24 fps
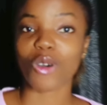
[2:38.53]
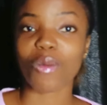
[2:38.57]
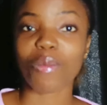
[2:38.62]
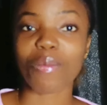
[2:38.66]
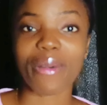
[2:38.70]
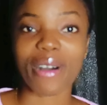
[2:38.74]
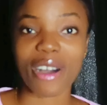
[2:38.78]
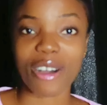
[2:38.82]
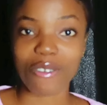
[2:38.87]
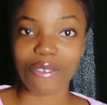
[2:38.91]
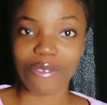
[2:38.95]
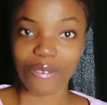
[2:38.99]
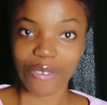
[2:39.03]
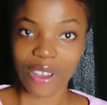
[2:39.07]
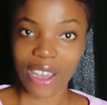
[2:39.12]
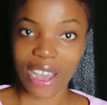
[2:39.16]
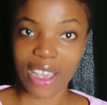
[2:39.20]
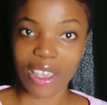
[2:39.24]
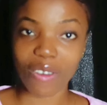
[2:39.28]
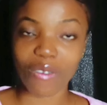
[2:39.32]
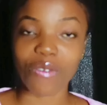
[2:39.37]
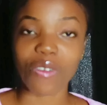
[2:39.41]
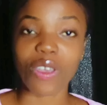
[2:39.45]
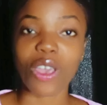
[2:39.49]
Number
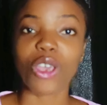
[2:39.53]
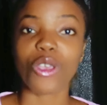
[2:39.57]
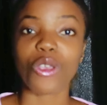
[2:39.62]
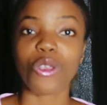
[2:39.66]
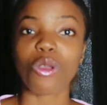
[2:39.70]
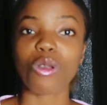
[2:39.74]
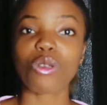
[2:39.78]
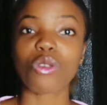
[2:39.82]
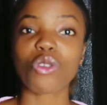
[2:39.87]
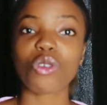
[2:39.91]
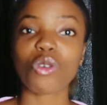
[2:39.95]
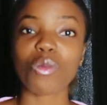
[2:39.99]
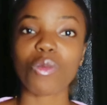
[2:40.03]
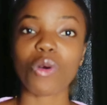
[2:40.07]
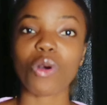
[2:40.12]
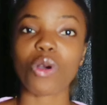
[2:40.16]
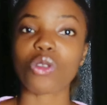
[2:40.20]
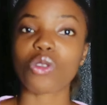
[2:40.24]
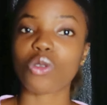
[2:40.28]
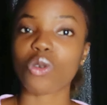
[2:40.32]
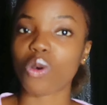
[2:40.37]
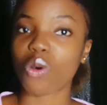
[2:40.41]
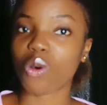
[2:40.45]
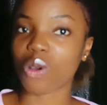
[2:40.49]
5, YouTube
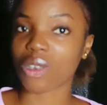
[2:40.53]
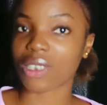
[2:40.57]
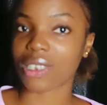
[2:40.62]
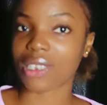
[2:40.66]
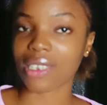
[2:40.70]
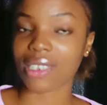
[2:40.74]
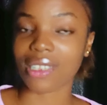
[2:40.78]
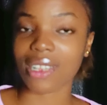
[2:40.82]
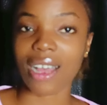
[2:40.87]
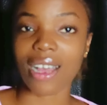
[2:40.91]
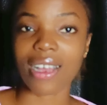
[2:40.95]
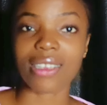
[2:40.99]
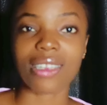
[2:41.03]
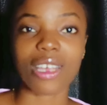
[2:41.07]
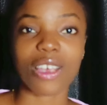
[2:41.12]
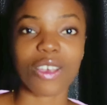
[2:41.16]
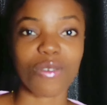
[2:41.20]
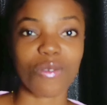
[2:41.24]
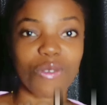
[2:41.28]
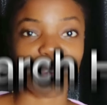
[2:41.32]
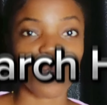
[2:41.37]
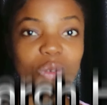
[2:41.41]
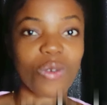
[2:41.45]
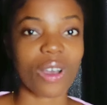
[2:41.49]
also considers
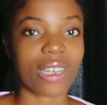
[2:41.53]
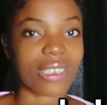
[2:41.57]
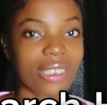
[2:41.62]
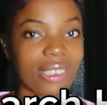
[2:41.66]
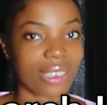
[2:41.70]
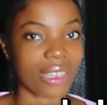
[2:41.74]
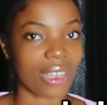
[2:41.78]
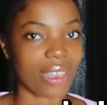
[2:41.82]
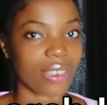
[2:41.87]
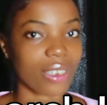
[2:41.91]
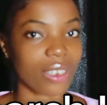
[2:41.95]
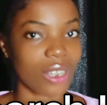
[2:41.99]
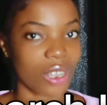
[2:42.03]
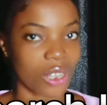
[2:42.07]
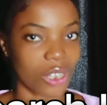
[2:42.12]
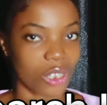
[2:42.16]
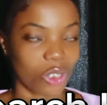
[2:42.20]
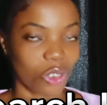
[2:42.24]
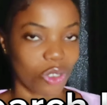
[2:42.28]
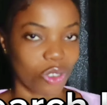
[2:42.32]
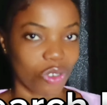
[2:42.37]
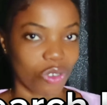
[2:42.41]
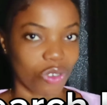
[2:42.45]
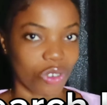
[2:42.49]
a viewer's search
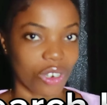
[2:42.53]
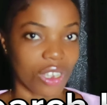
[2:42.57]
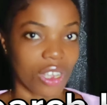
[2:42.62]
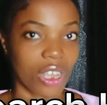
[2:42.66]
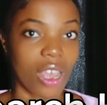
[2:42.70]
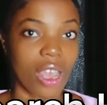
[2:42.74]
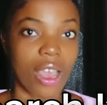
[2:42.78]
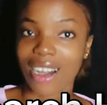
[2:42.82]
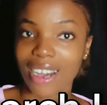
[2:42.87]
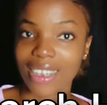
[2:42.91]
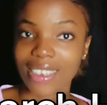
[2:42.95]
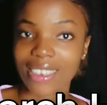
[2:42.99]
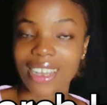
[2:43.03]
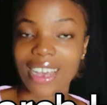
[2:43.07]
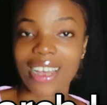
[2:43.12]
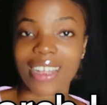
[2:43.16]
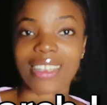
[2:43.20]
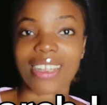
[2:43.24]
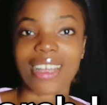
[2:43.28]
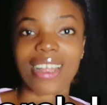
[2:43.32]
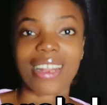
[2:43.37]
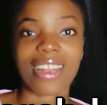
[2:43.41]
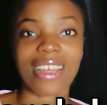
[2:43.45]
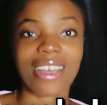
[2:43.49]
history and
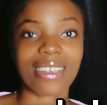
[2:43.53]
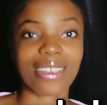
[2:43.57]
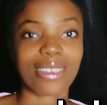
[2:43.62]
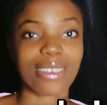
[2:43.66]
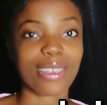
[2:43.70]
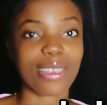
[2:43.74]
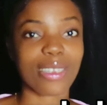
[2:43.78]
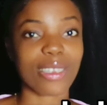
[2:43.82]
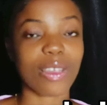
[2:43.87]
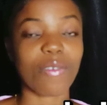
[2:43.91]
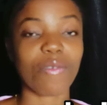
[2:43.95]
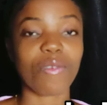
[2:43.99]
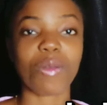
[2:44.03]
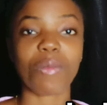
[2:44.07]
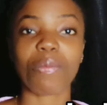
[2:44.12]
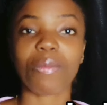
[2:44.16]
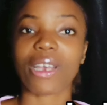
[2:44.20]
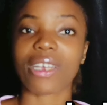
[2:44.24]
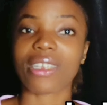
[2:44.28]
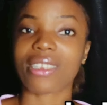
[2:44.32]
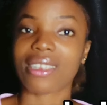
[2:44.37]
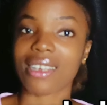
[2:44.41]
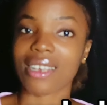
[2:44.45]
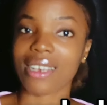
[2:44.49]
analyzes if the
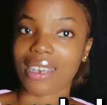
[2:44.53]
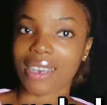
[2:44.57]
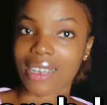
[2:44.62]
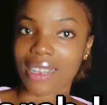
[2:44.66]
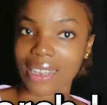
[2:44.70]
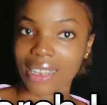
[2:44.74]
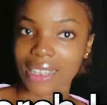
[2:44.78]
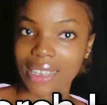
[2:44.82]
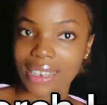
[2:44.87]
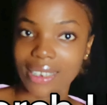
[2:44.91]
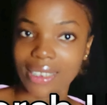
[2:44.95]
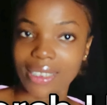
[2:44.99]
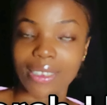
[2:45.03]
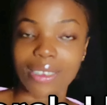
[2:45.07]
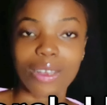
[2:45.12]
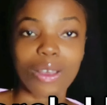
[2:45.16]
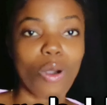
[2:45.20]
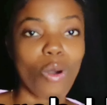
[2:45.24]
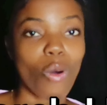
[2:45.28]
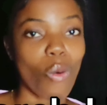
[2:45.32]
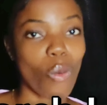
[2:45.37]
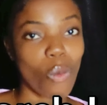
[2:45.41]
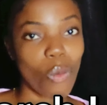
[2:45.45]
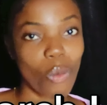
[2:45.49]
person clicked,
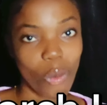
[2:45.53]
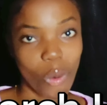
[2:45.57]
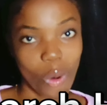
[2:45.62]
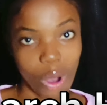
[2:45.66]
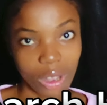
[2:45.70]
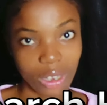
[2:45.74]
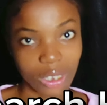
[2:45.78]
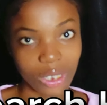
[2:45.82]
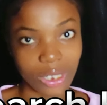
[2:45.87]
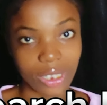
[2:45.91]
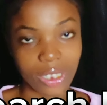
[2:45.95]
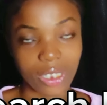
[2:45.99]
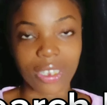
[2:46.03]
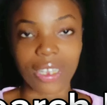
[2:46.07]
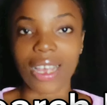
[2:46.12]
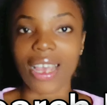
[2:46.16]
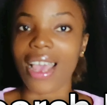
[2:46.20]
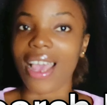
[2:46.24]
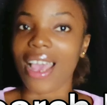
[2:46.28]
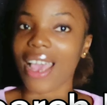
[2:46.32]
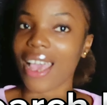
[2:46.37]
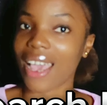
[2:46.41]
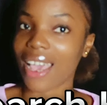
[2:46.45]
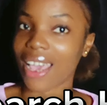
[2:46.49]
watched,
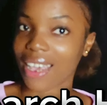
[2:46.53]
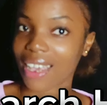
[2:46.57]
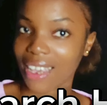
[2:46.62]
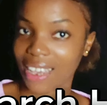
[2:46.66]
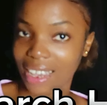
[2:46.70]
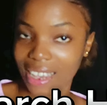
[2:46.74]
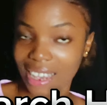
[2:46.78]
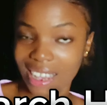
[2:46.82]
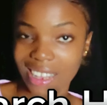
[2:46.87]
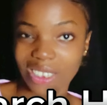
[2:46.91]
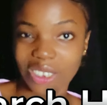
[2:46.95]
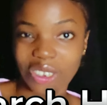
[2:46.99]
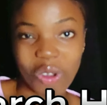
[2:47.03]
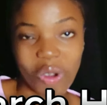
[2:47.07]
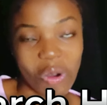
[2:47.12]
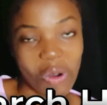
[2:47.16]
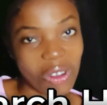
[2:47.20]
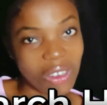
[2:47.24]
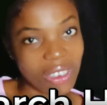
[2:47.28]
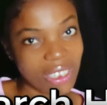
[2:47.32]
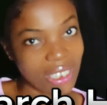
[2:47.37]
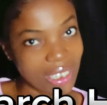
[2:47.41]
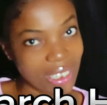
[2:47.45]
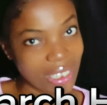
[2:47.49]
engaged
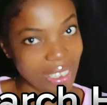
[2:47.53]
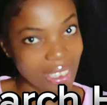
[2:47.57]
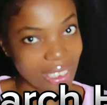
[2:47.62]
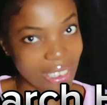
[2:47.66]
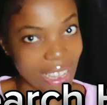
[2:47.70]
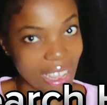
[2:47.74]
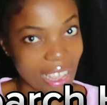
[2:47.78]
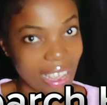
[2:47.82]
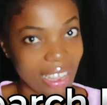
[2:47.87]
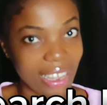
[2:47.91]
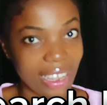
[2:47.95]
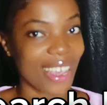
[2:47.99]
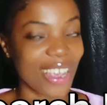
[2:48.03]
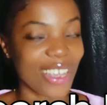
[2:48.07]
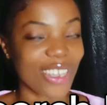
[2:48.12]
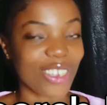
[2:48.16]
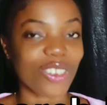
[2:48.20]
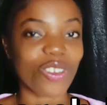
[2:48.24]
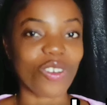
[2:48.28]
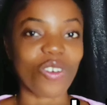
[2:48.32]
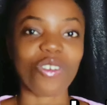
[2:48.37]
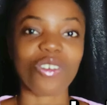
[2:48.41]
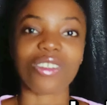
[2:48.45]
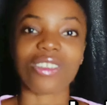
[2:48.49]
or didn't
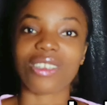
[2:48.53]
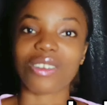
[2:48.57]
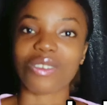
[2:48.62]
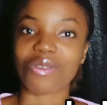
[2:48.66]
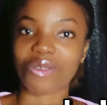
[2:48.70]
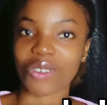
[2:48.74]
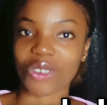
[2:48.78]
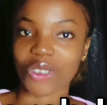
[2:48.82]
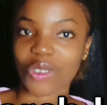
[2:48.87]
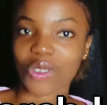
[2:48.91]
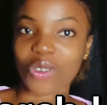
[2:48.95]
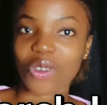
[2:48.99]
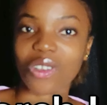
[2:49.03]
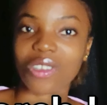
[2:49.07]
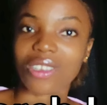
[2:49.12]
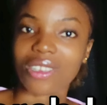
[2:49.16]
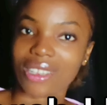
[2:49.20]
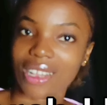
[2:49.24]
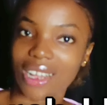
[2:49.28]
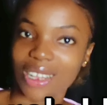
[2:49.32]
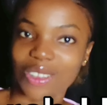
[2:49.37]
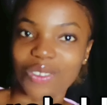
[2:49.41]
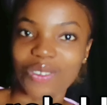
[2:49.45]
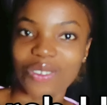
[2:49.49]
engage on the results
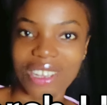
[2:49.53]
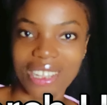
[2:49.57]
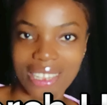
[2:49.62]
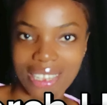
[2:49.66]
that